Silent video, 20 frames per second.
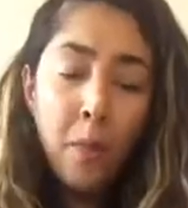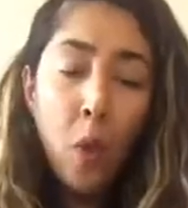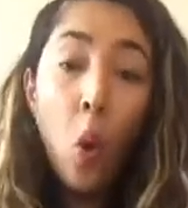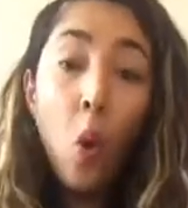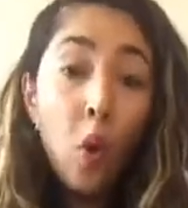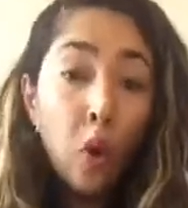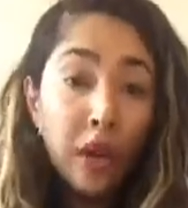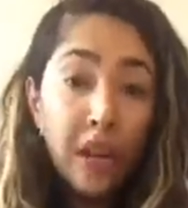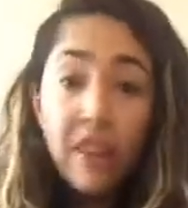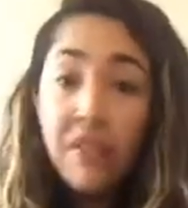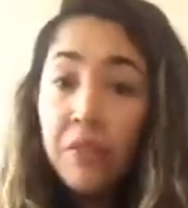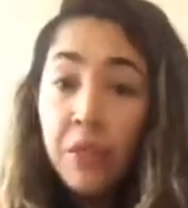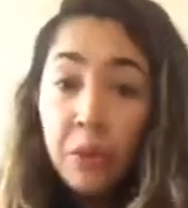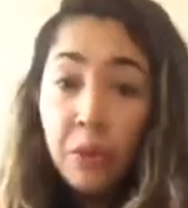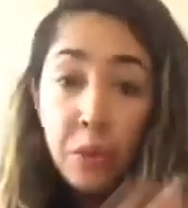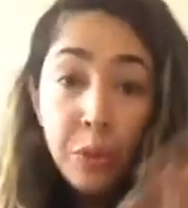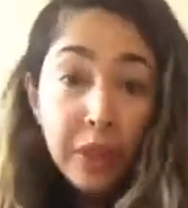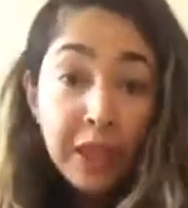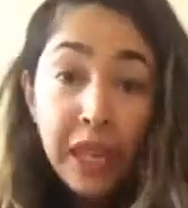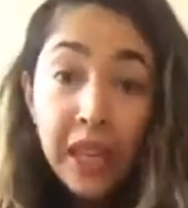Or if
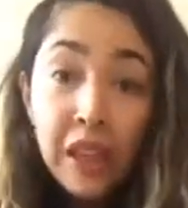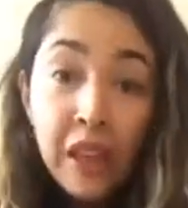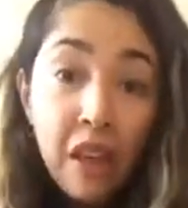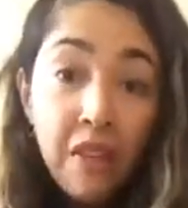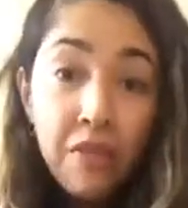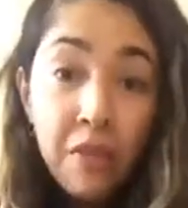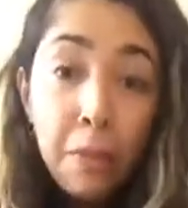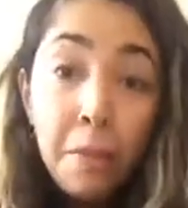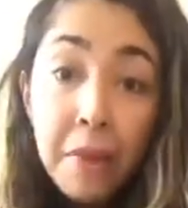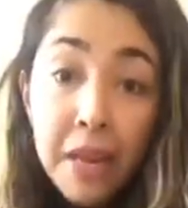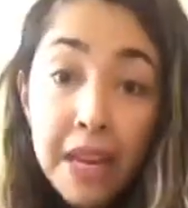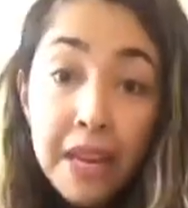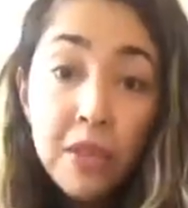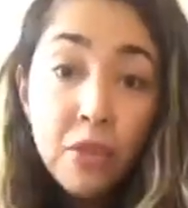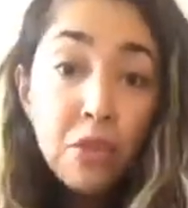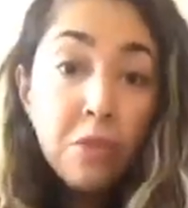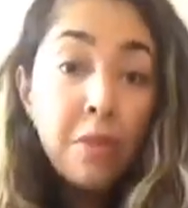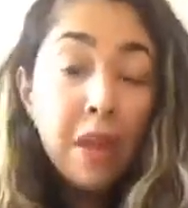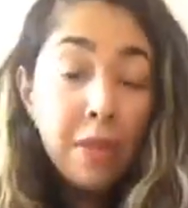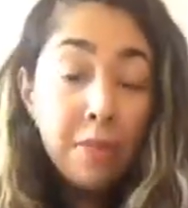you really love the
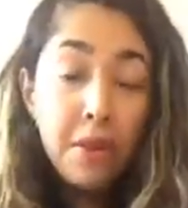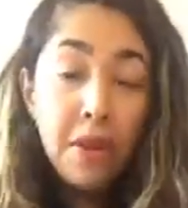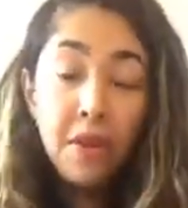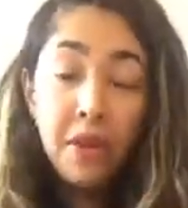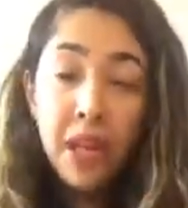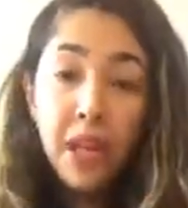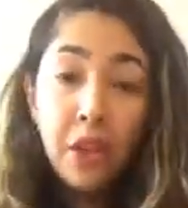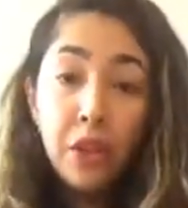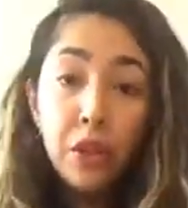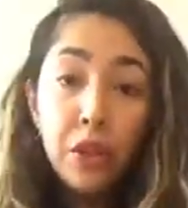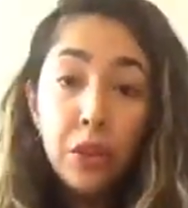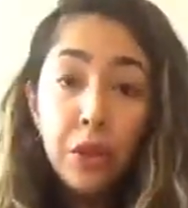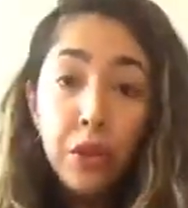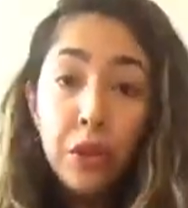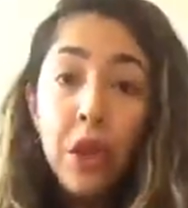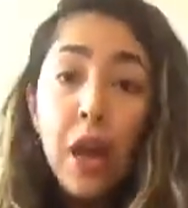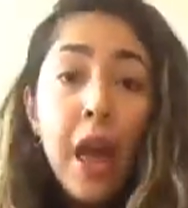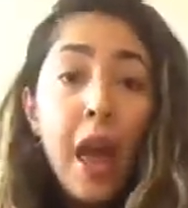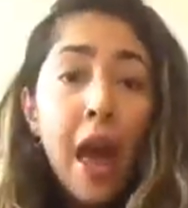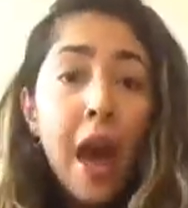beach, maybe you'll
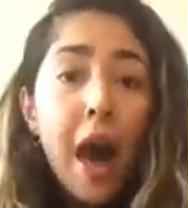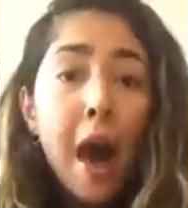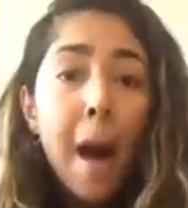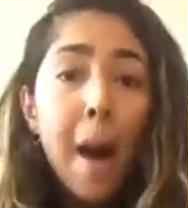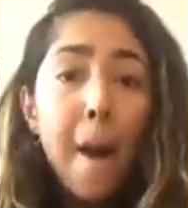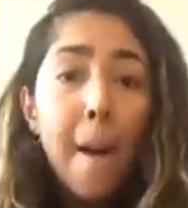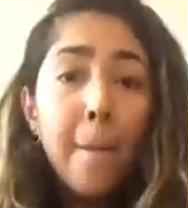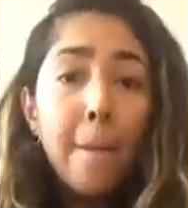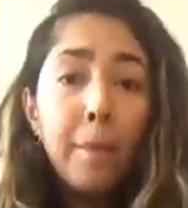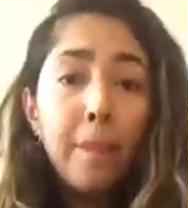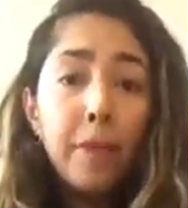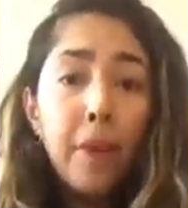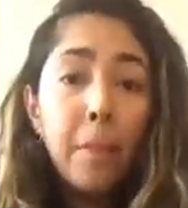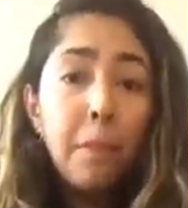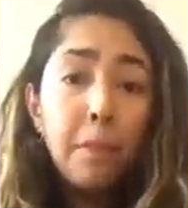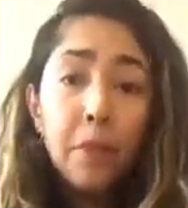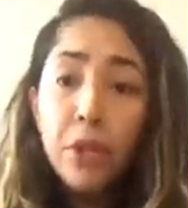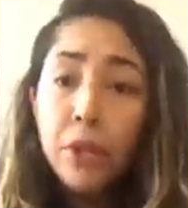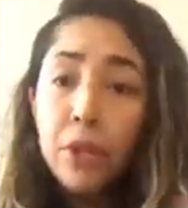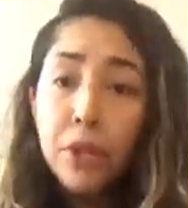include
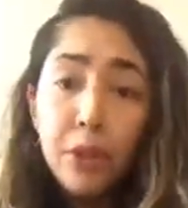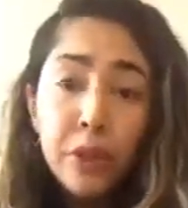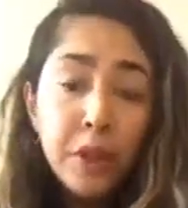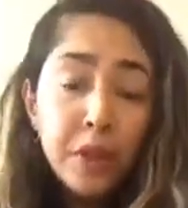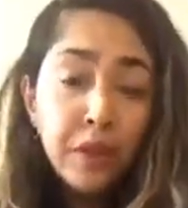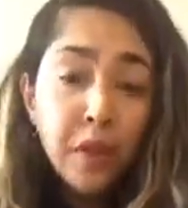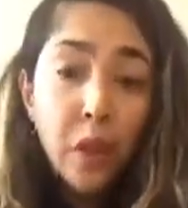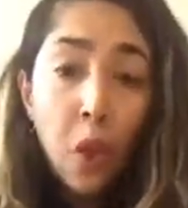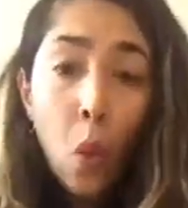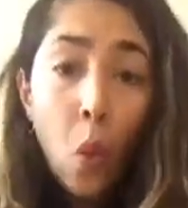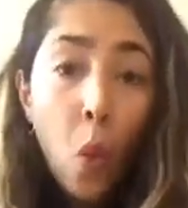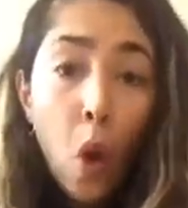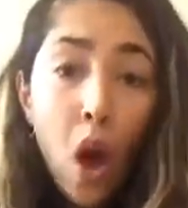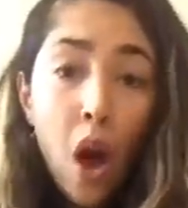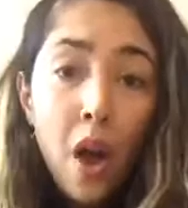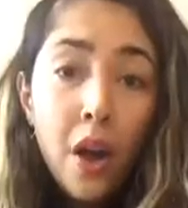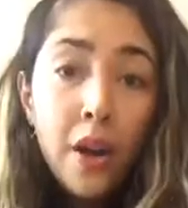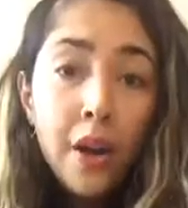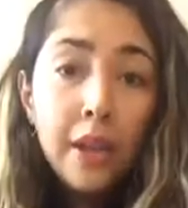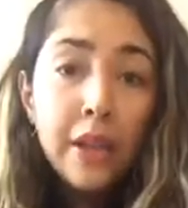blues for the
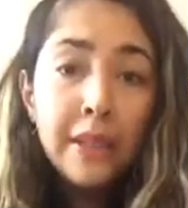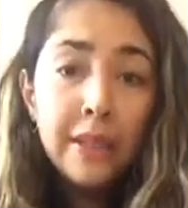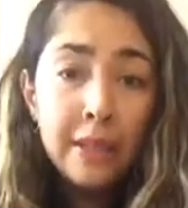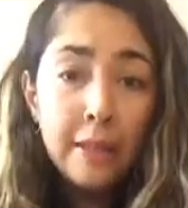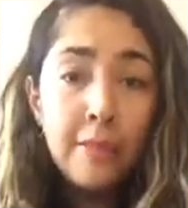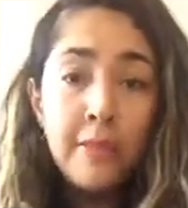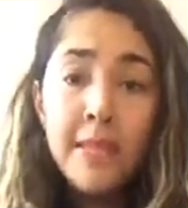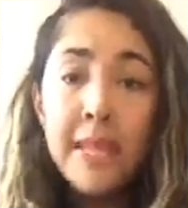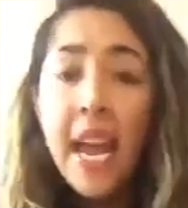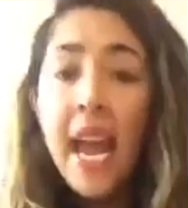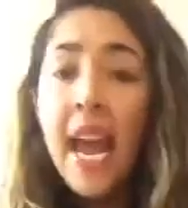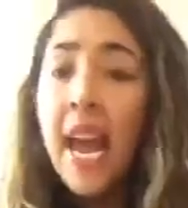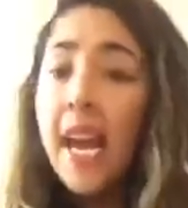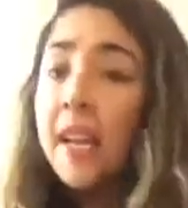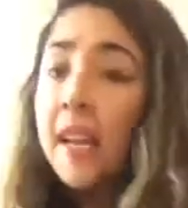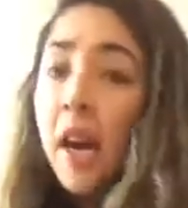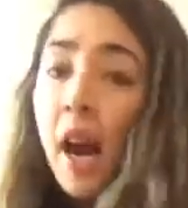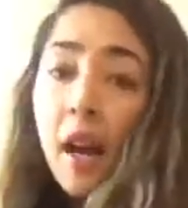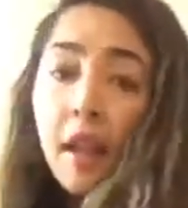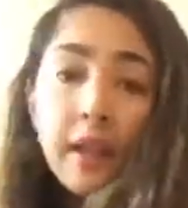water, some
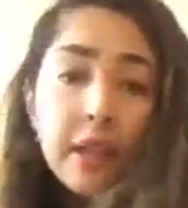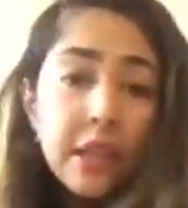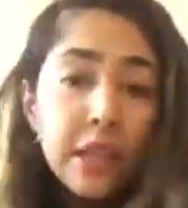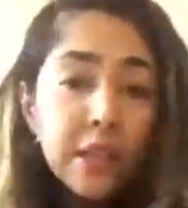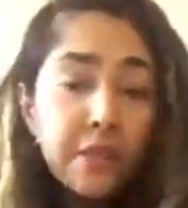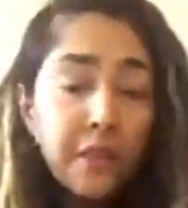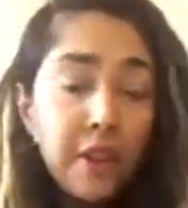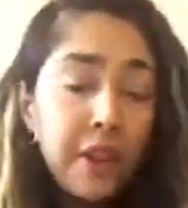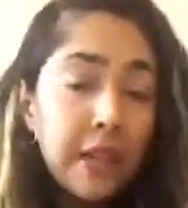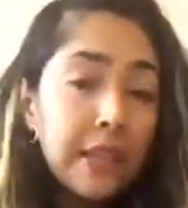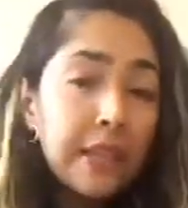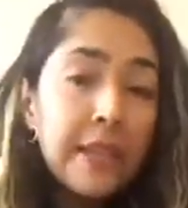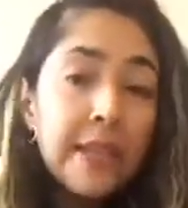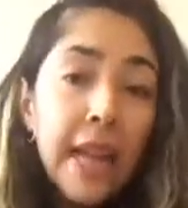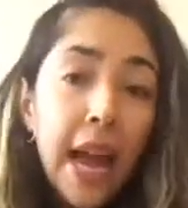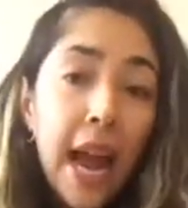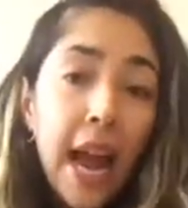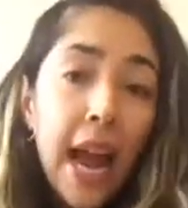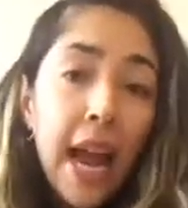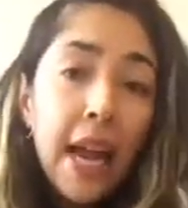tan colors for the
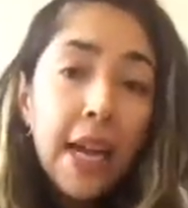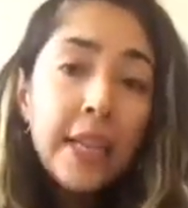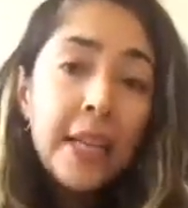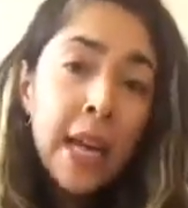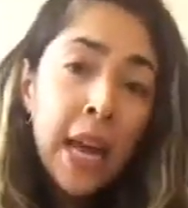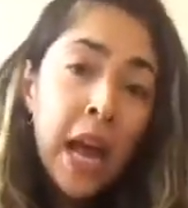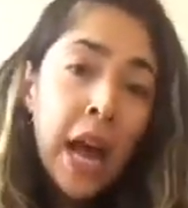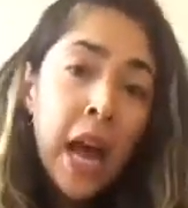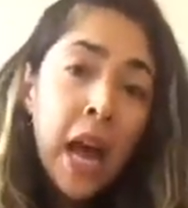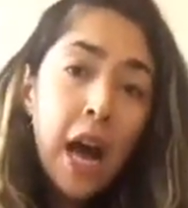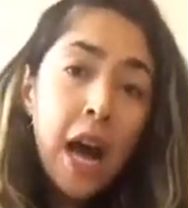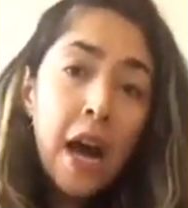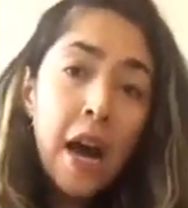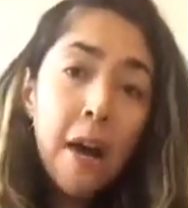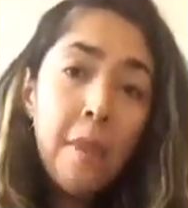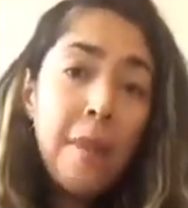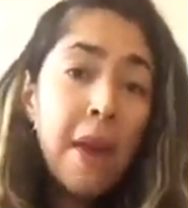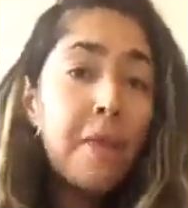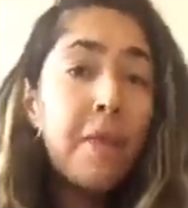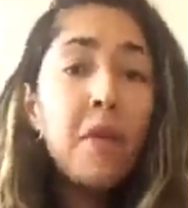sand.
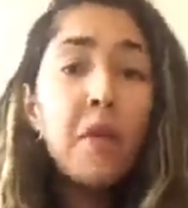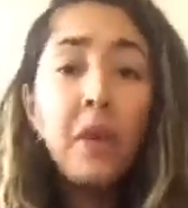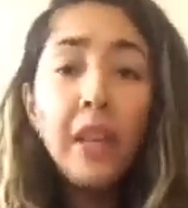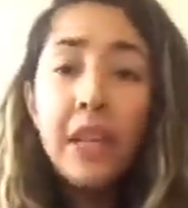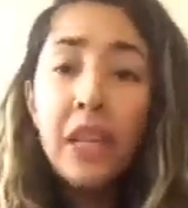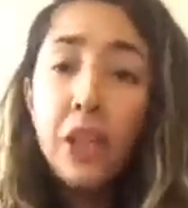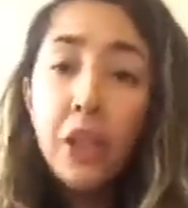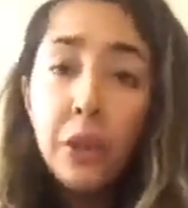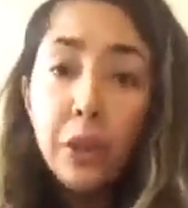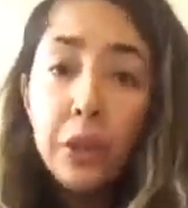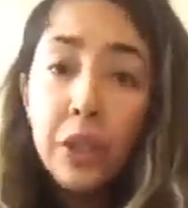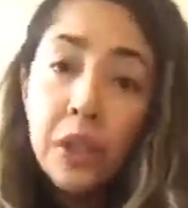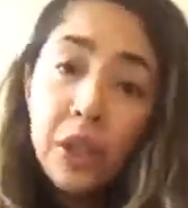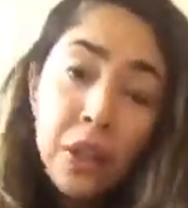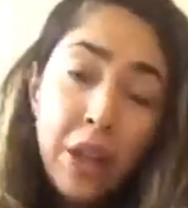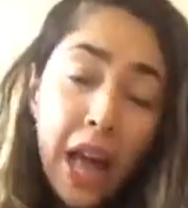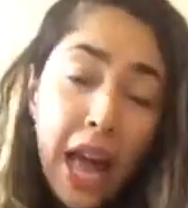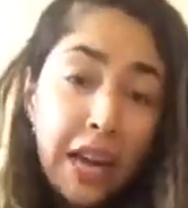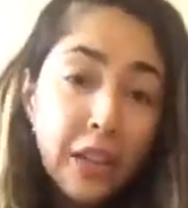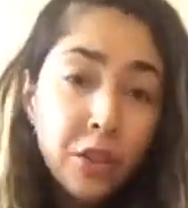Maybe you'll include
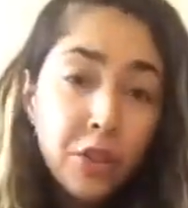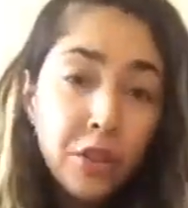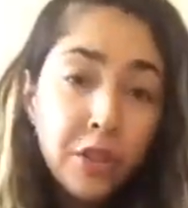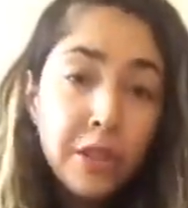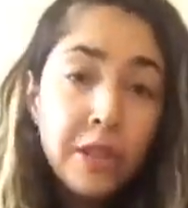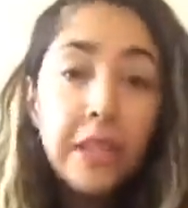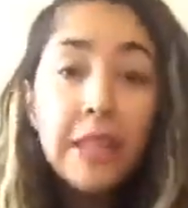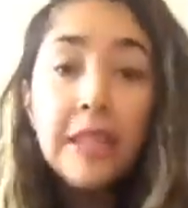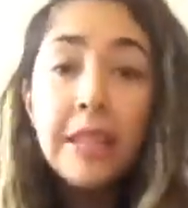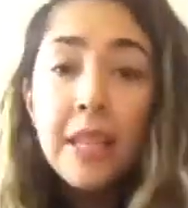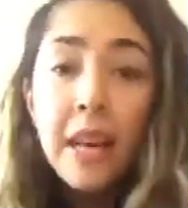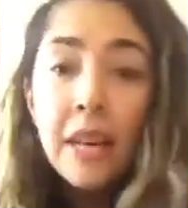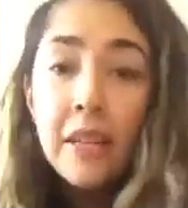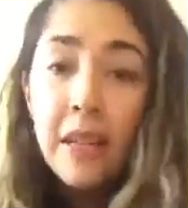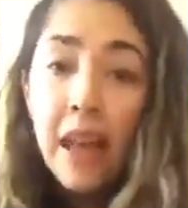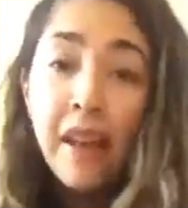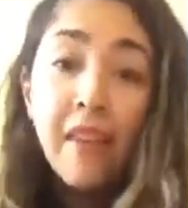little extra details like